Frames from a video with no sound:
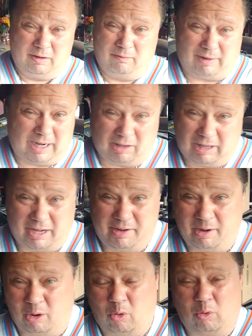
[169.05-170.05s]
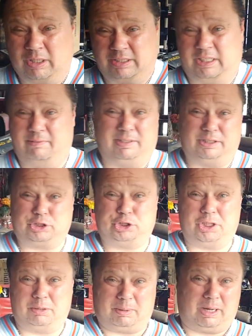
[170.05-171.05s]
Vinyl had no one giving a
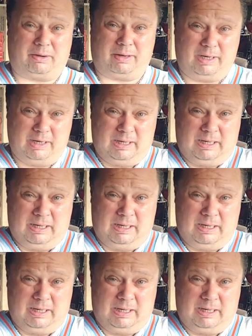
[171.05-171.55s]
shit about it.